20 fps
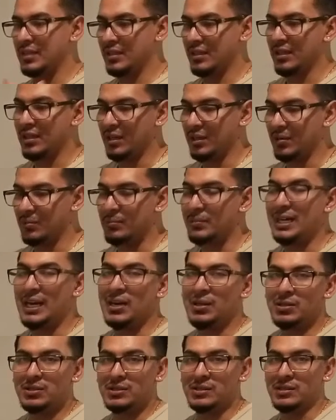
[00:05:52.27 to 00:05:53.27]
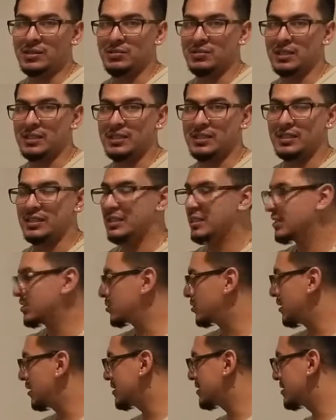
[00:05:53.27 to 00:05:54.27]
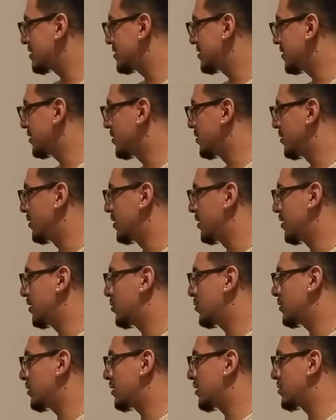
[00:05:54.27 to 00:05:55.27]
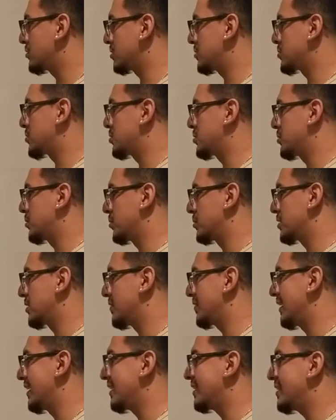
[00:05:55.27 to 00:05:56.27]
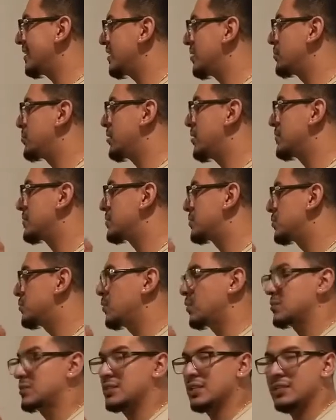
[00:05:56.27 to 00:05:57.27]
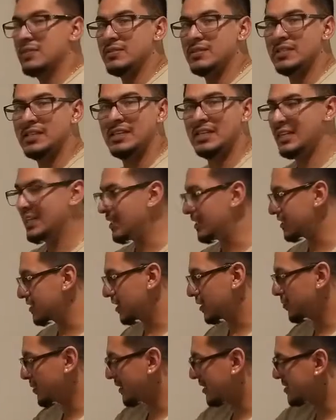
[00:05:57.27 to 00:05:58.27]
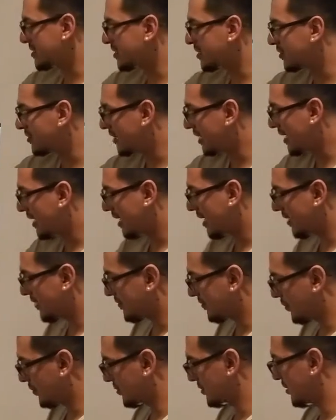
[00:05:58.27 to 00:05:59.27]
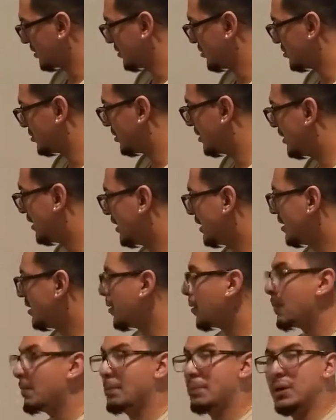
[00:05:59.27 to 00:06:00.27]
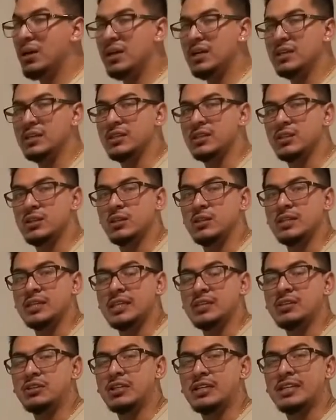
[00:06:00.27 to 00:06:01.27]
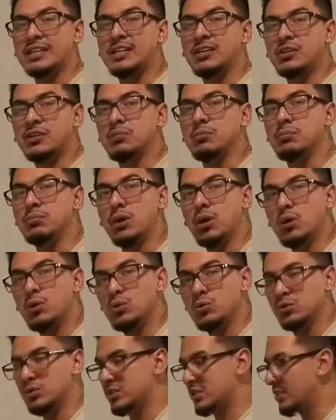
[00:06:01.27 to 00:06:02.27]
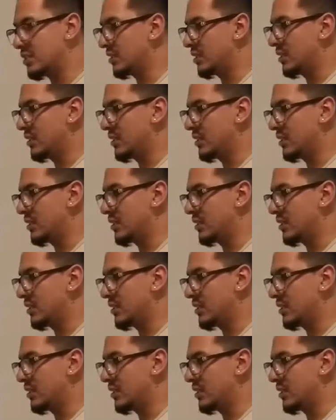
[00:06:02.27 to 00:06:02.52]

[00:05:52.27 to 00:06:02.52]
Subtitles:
out there, right? So that's, you know, it only goes up to 207. Anything above 207 is going to be considered high voltage. But the thing you're going to hear the most